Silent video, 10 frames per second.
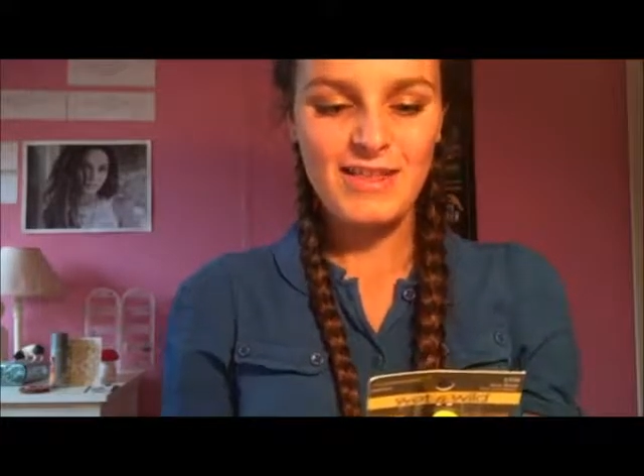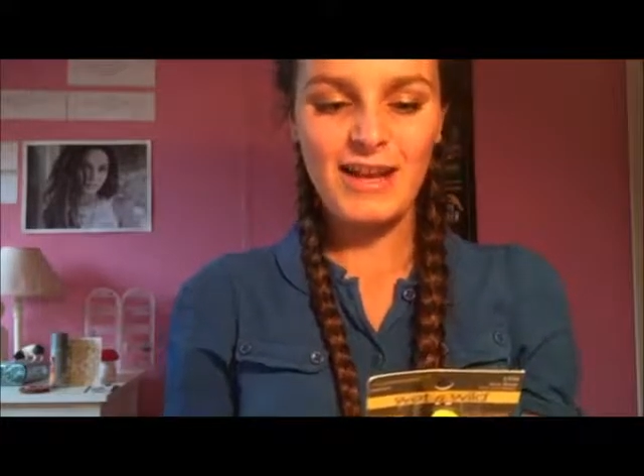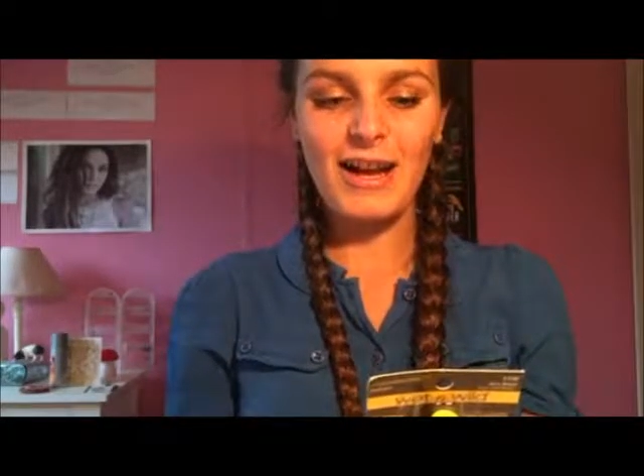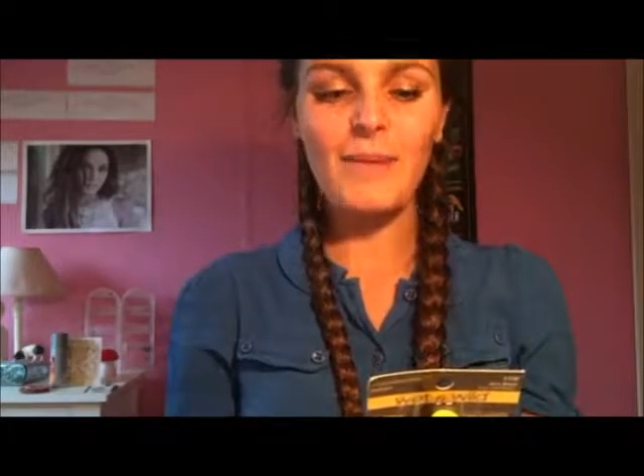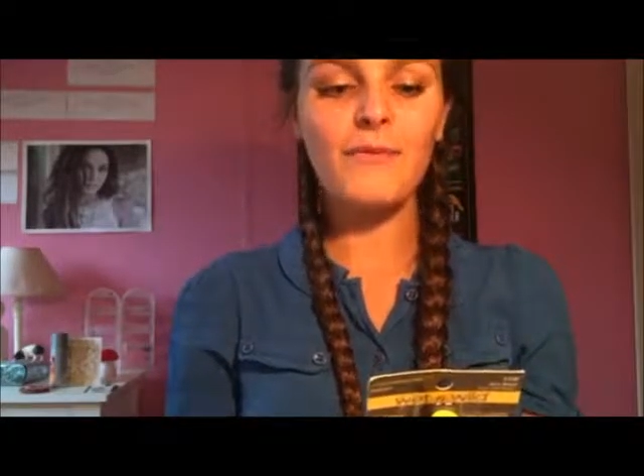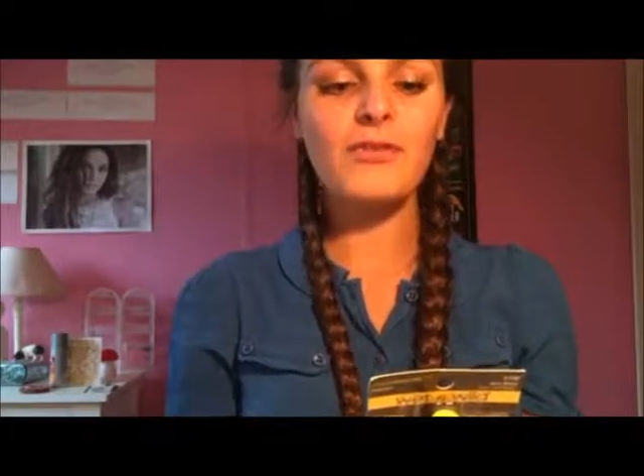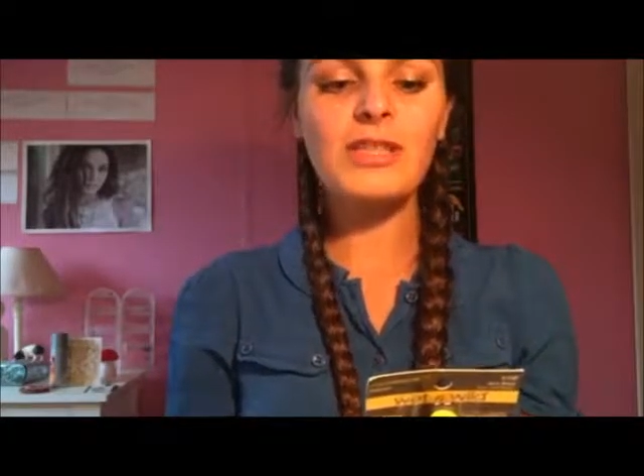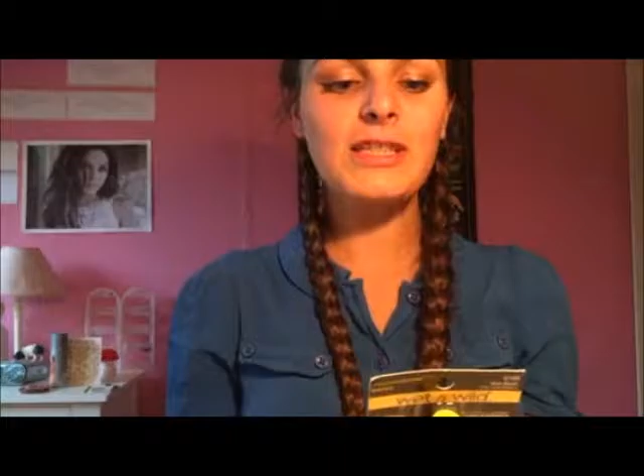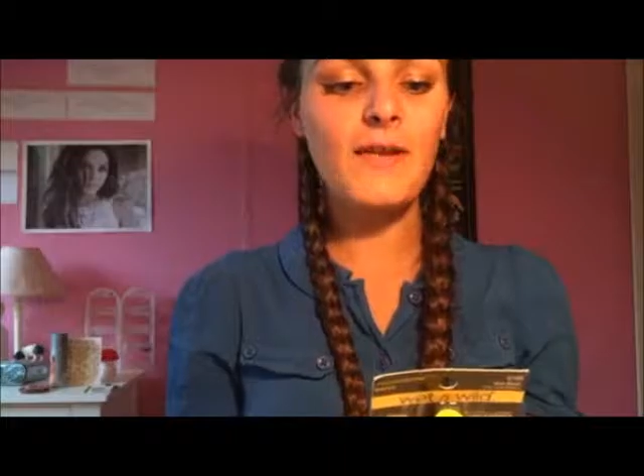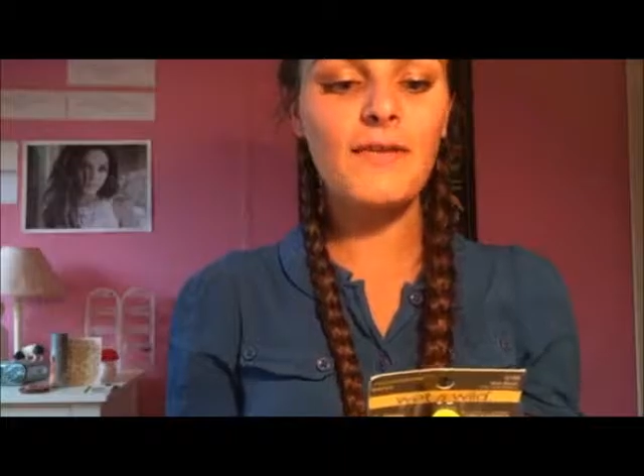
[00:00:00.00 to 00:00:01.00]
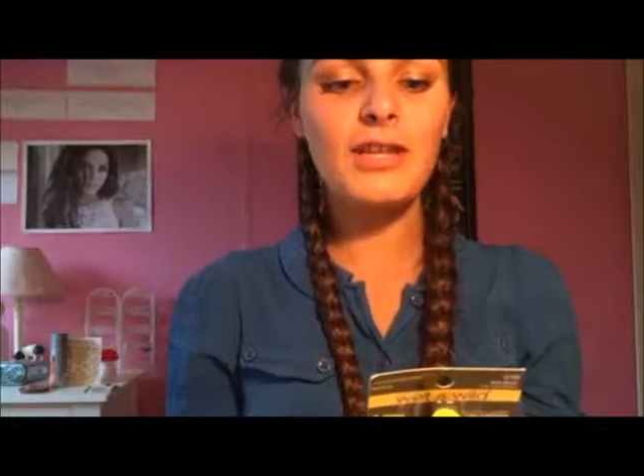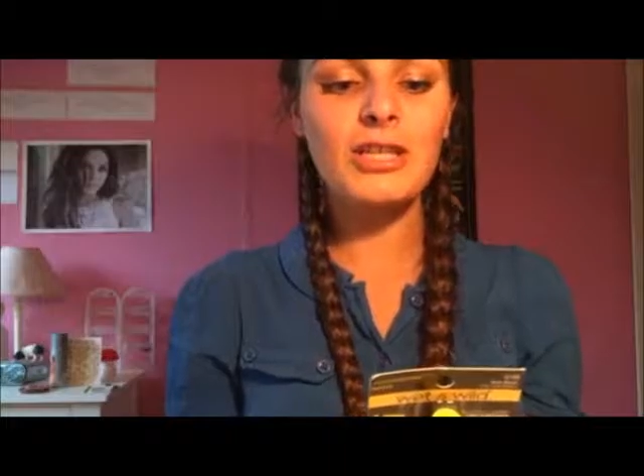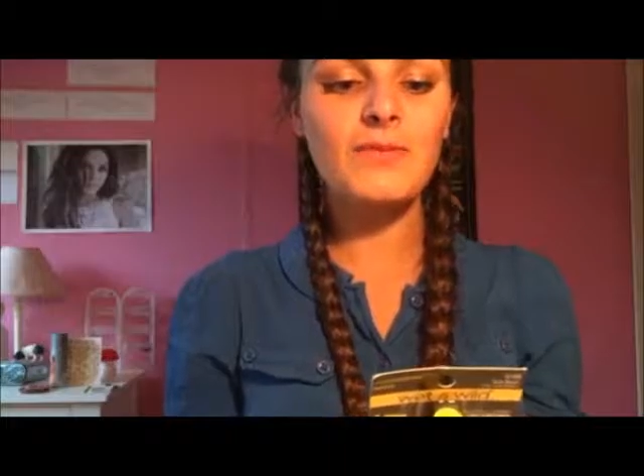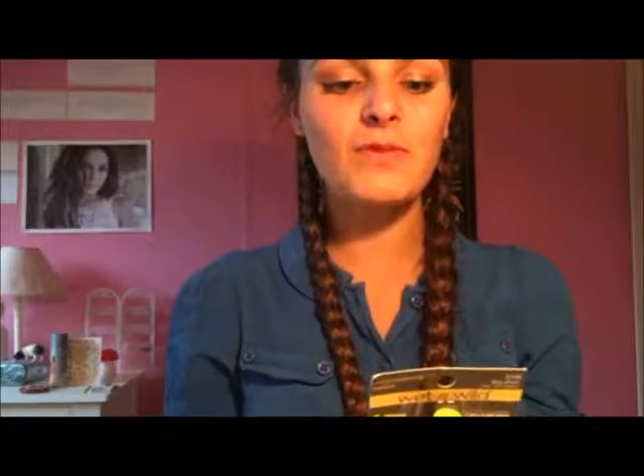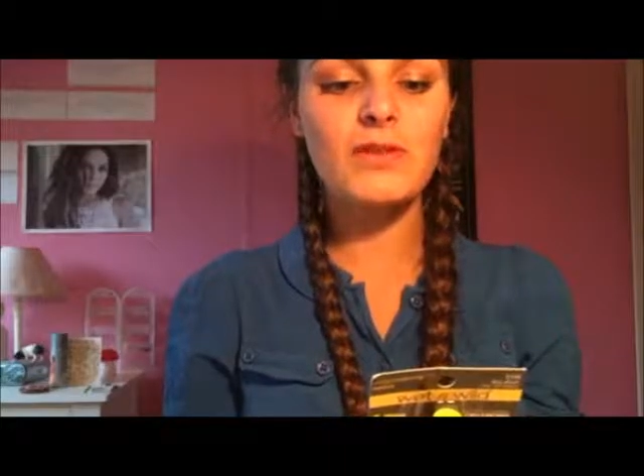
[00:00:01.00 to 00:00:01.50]
The clam-free
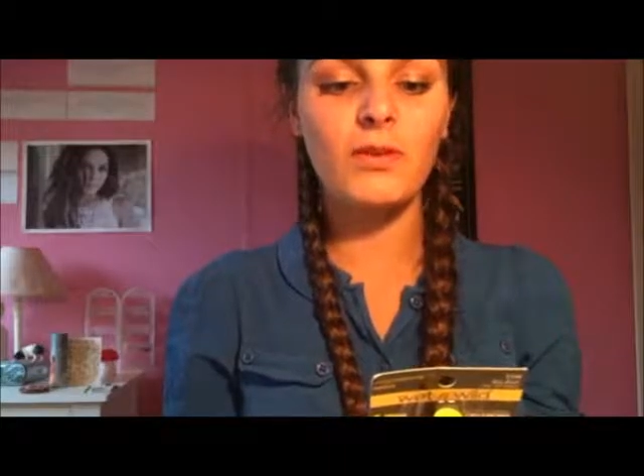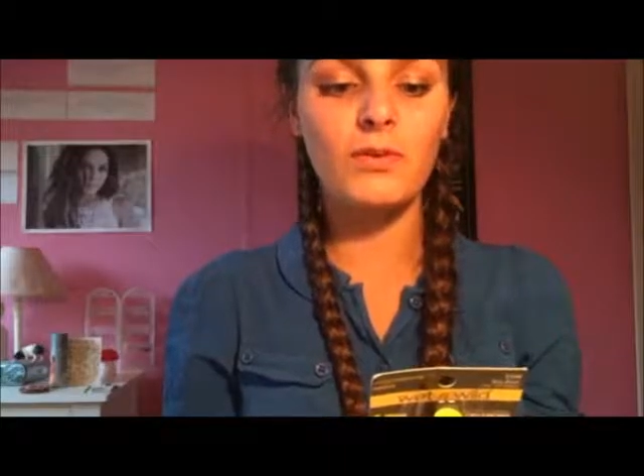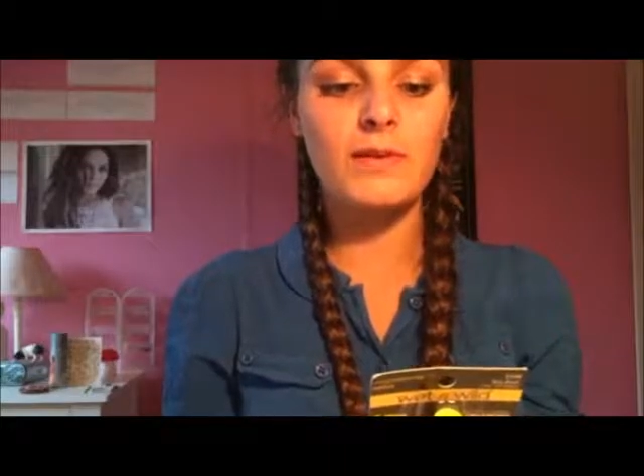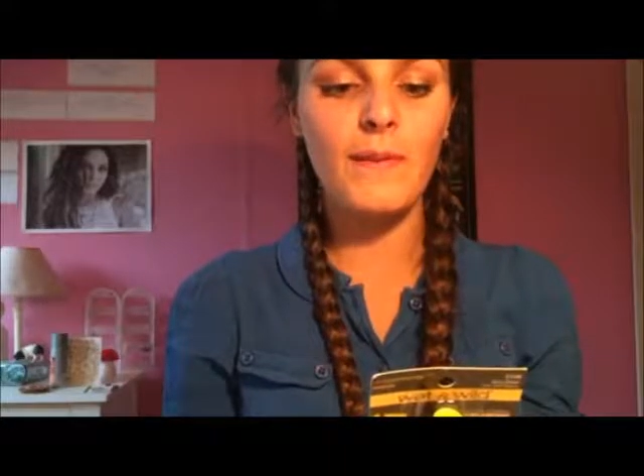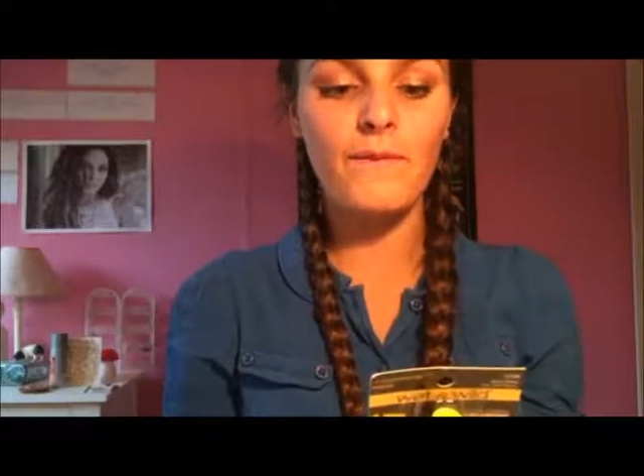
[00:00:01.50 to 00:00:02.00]
definition results